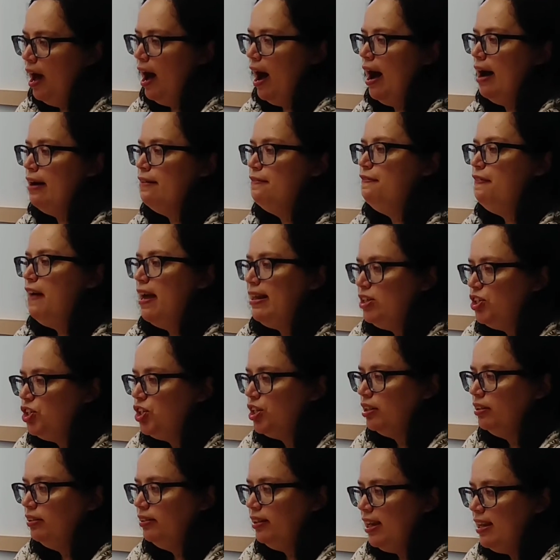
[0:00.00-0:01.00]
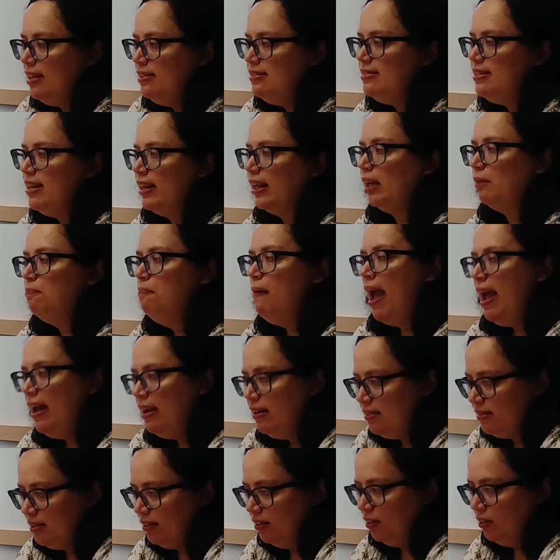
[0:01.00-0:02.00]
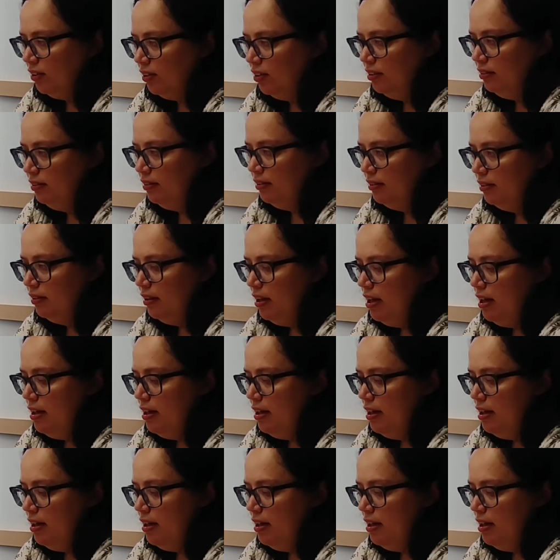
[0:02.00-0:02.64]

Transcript: eventually dismantle